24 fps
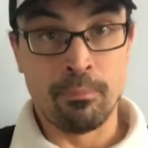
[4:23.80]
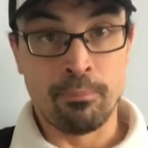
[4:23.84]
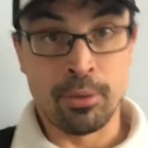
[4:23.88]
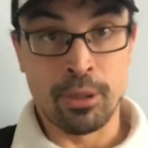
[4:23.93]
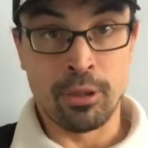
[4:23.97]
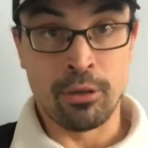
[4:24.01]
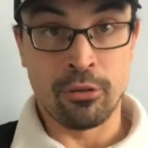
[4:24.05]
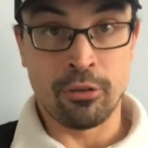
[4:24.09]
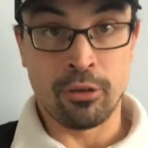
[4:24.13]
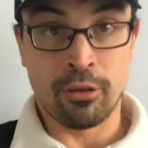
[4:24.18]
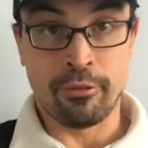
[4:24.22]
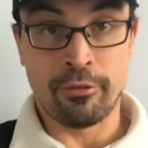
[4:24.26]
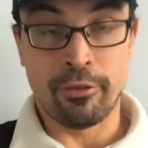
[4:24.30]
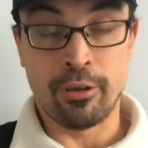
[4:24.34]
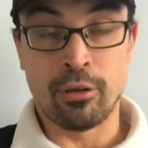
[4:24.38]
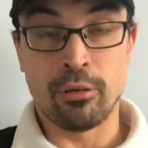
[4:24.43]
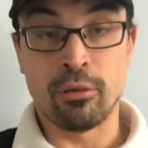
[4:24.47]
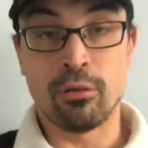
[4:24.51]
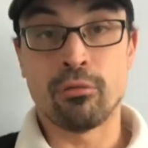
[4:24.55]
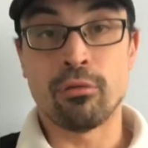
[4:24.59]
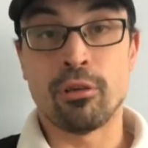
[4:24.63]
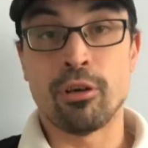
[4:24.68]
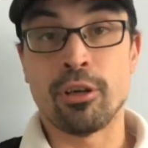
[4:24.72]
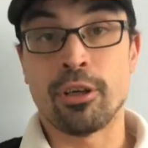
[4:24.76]
because I felt
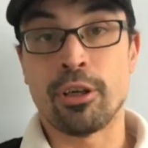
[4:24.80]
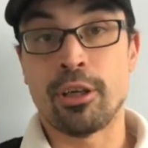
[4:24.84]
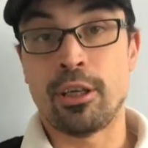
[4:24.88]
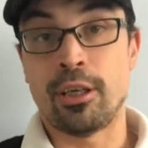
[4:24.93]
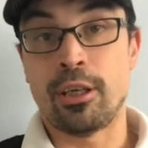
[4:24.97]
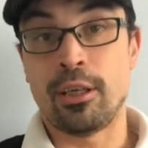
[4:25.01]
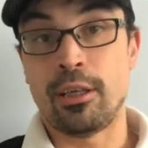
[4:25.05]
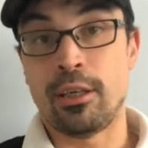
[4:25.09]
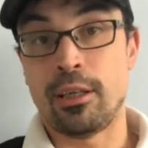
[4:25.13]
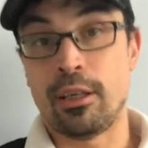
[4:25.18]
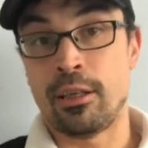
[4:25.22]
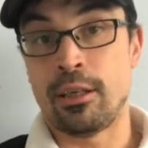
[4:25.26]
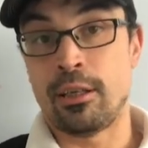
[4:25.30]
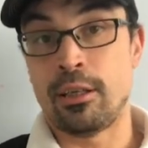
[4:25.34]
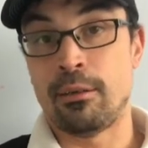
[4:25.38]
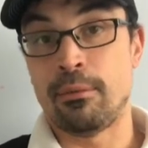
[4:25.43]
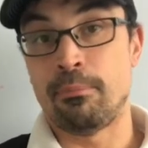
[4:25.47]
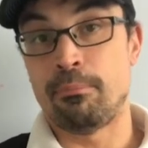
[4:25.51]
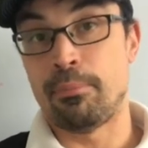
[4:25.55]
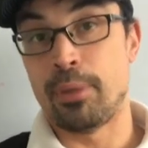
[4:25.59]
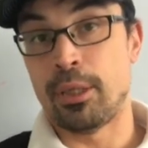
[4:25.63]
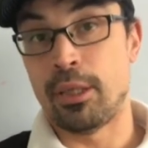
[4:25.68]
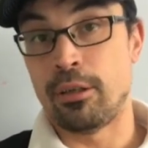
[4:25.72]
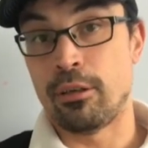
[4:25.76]
groggy
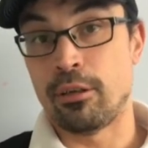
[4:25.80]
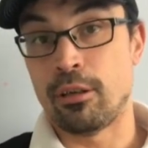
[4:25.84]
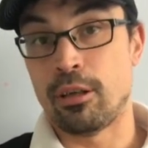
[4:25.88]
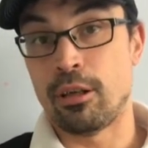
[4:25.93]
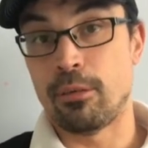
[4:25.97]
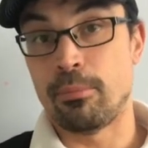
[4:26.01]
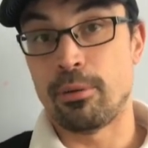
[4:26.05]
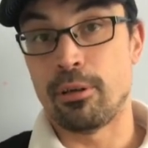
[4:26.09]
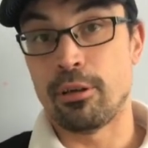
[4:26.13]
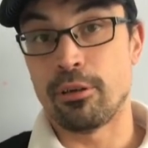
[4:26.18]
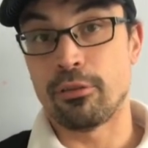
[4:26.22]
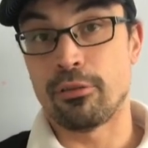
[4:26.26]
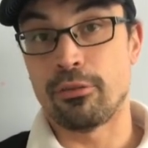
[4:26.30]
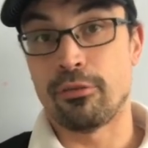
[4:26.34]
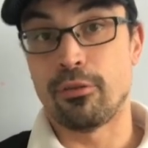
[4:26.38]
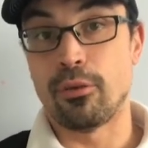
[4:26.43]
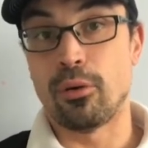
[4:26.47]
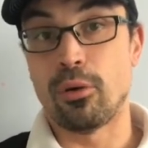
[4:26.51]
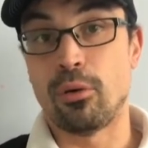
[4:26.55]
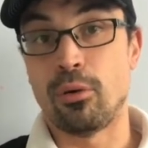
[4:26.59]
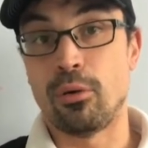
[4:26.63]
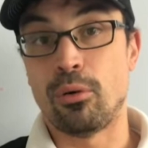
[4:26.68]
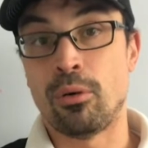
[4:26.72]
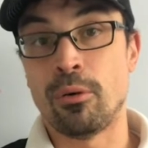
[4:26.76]
and being half past
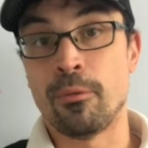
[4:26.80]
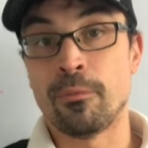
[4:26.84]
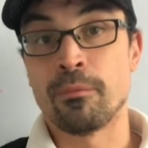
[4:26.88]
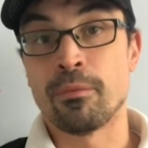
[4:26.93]
four,